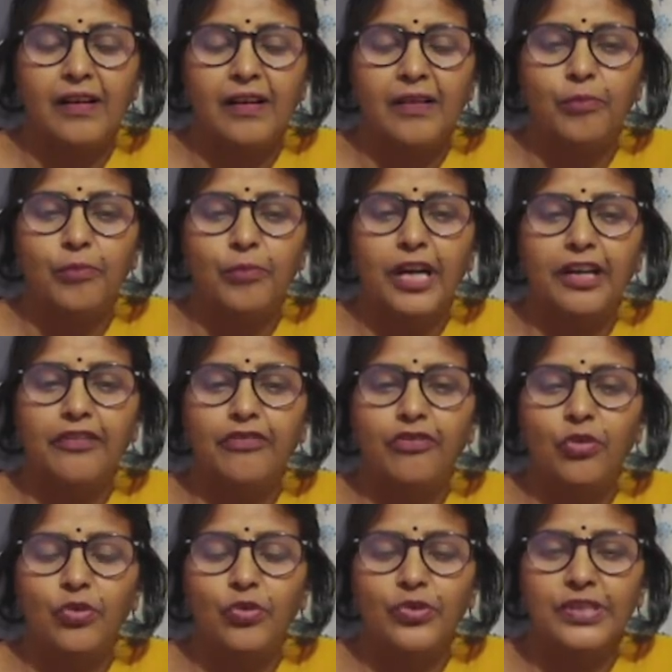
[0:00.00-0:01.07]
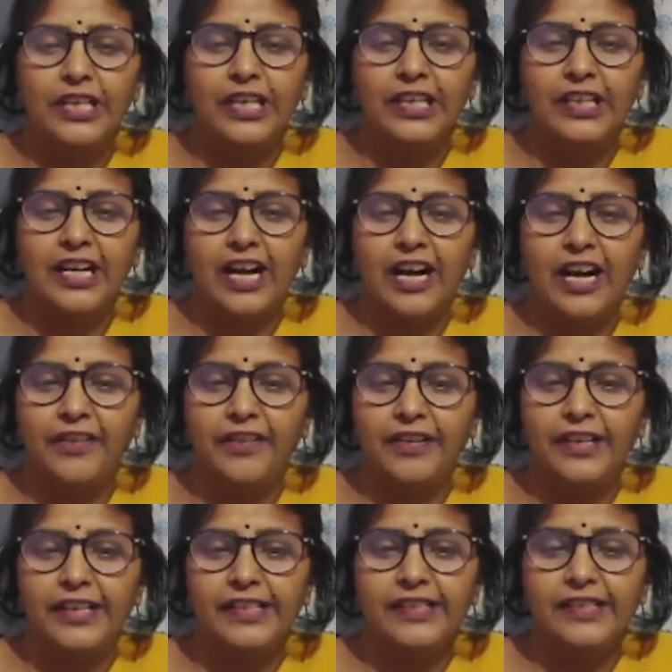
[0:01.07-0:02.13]
blood flows in the
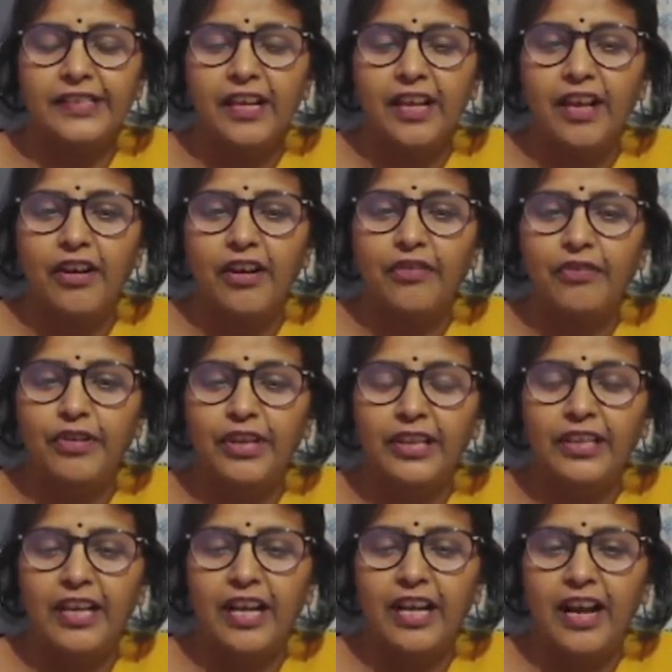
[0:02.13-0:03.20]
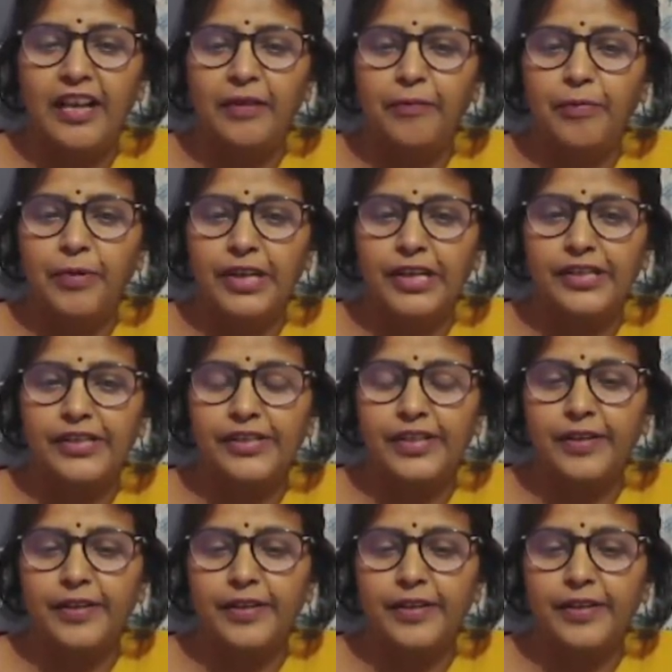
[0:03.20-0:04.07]
arteries with high pressure.